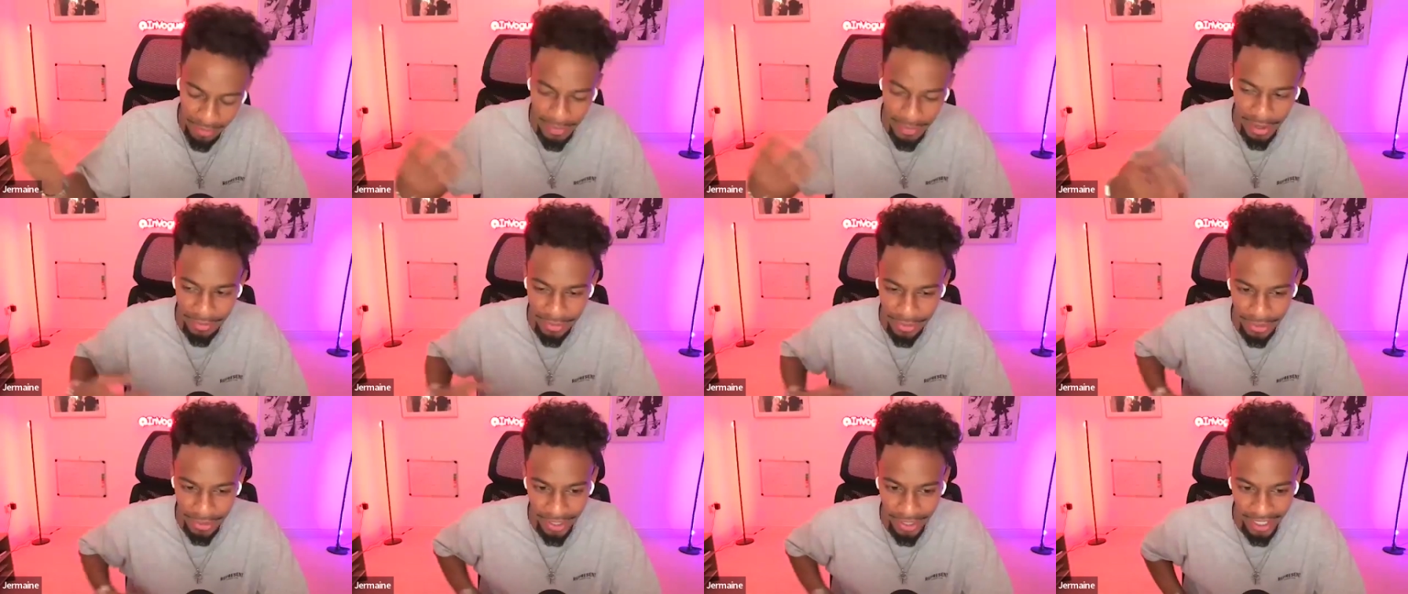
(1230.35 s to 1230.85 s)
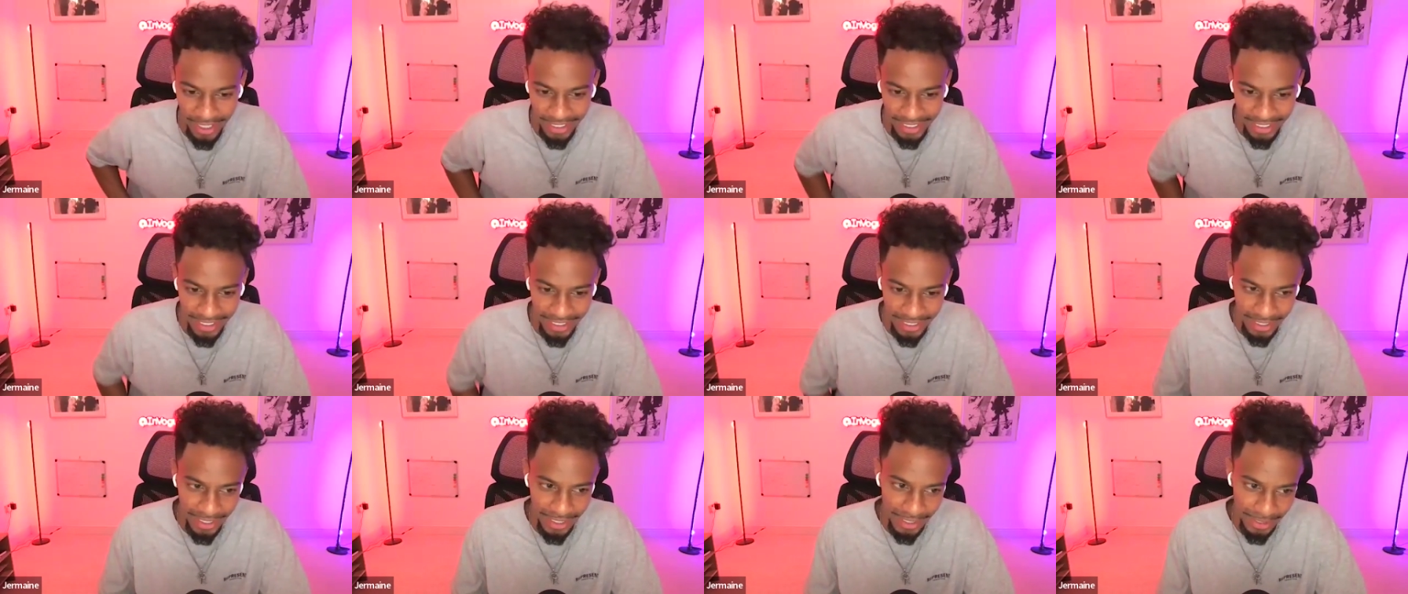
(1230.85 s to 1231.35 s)
met a few guys
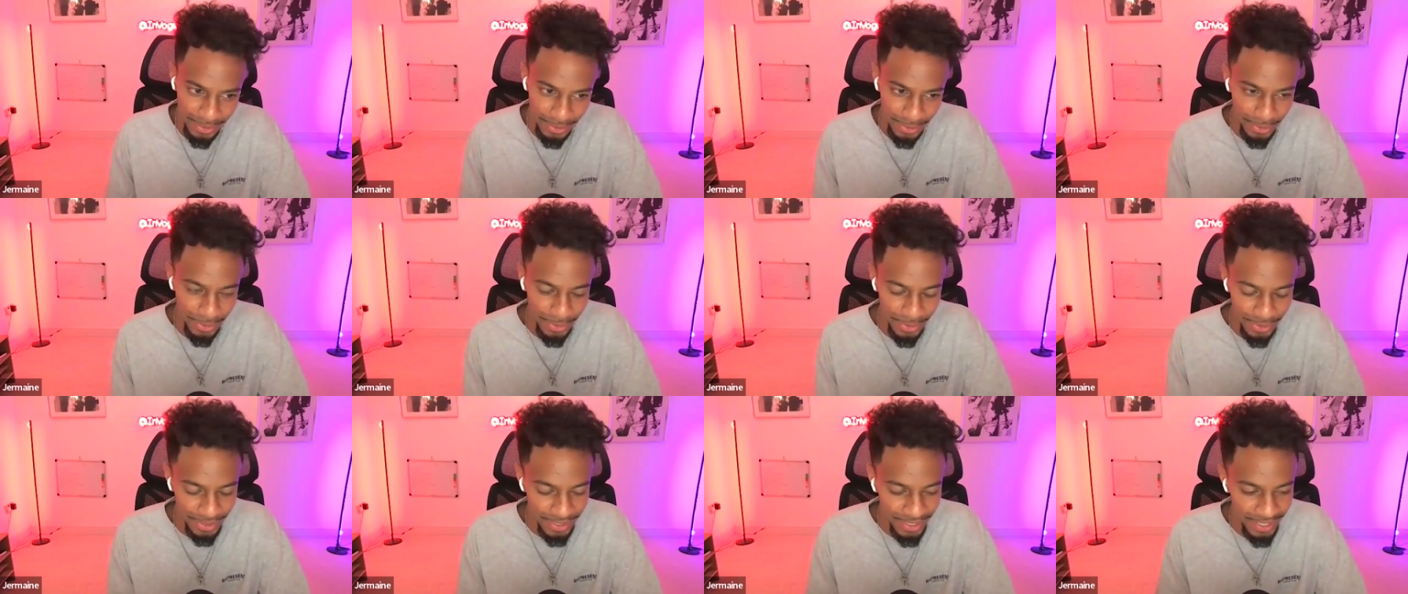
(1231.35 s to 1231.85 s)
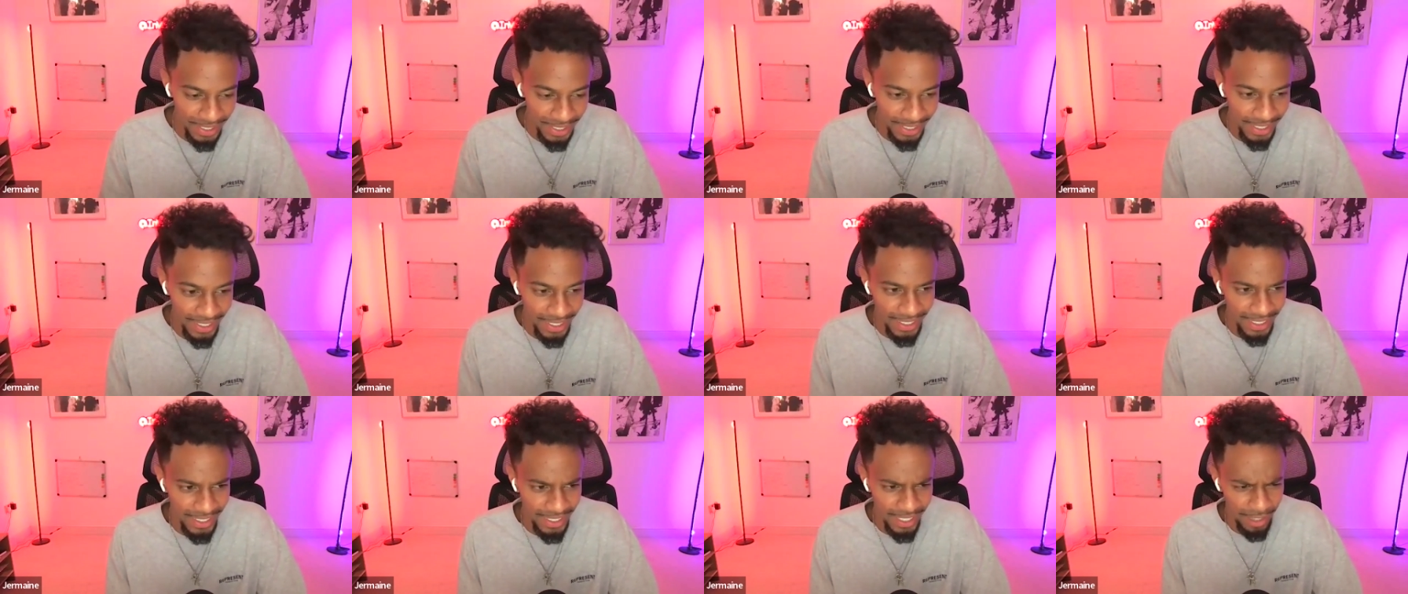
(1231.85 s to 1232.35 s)
in his course.
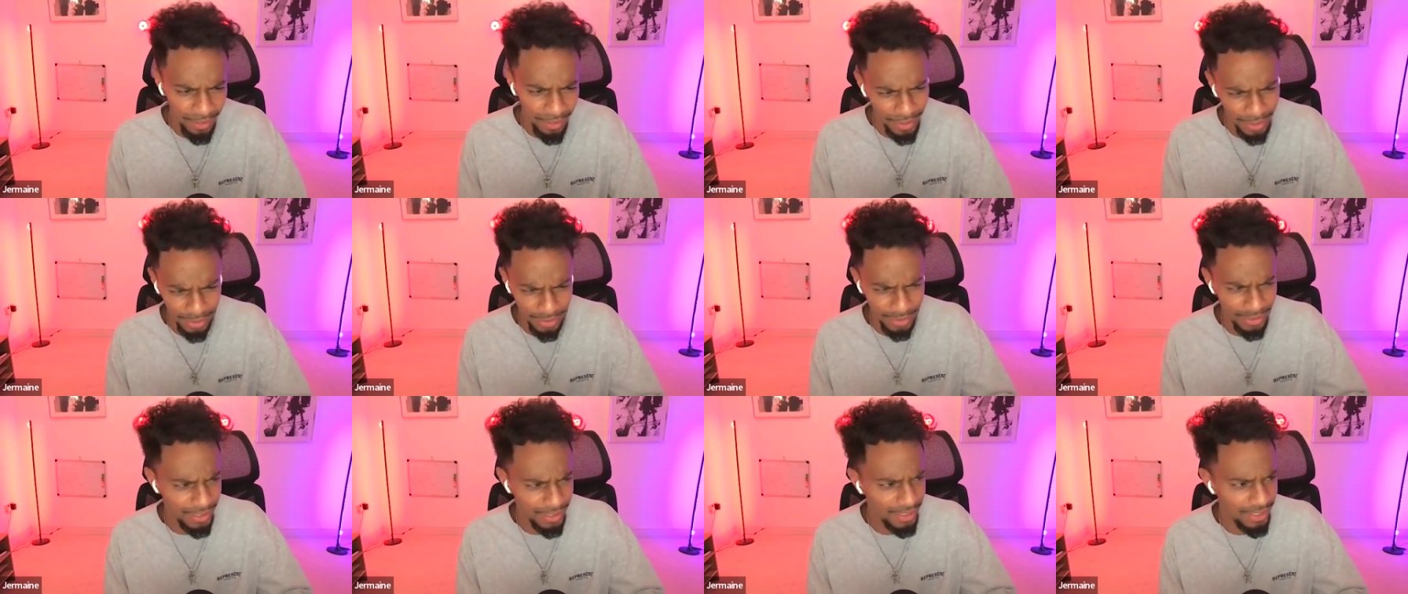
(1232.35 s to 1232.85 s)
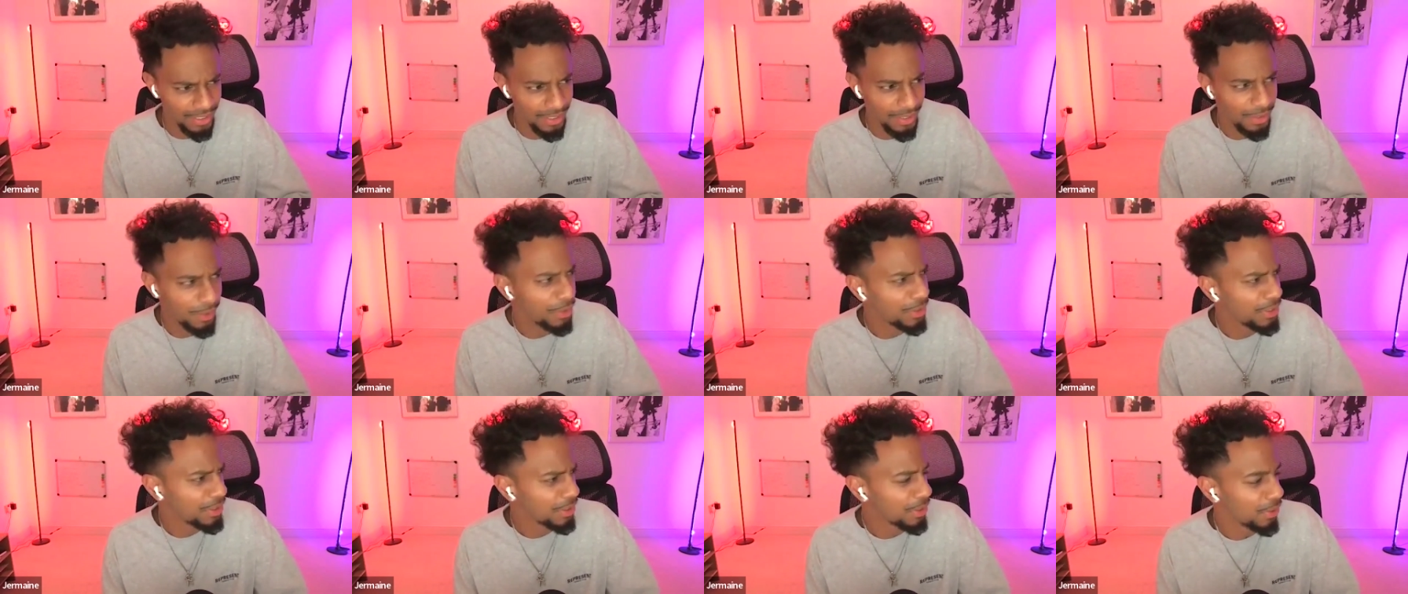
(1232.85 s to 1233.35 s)
I think
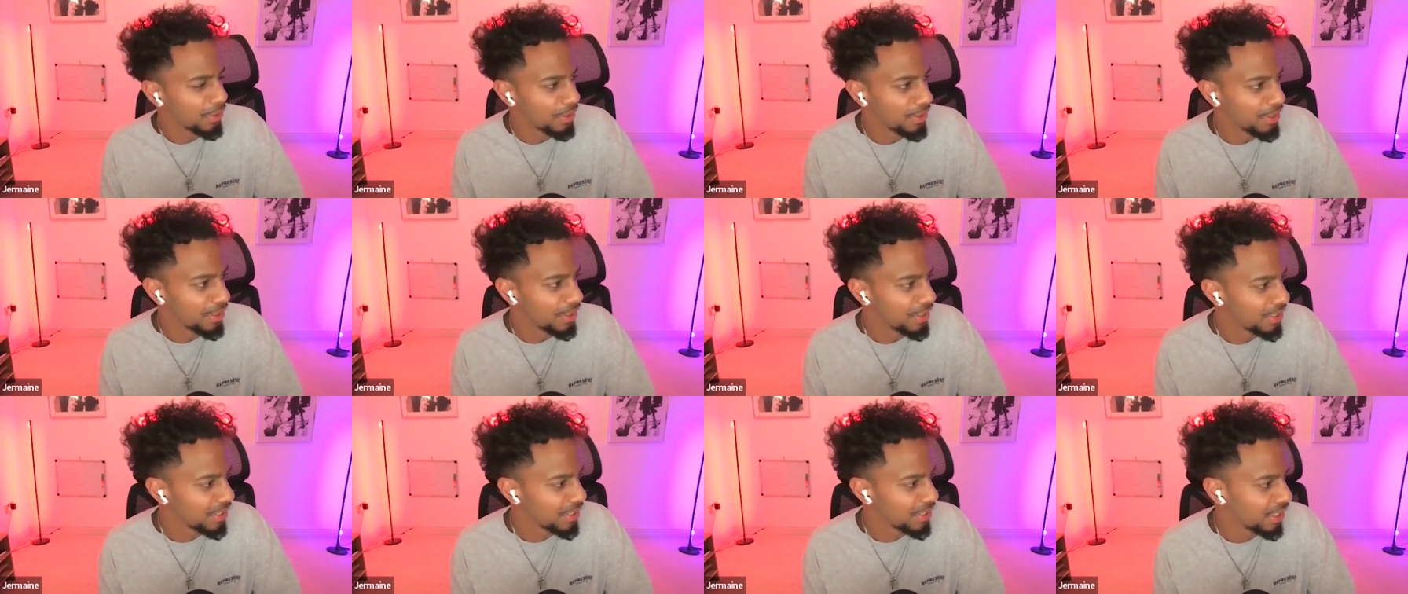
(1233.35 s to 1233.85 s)
what's it called?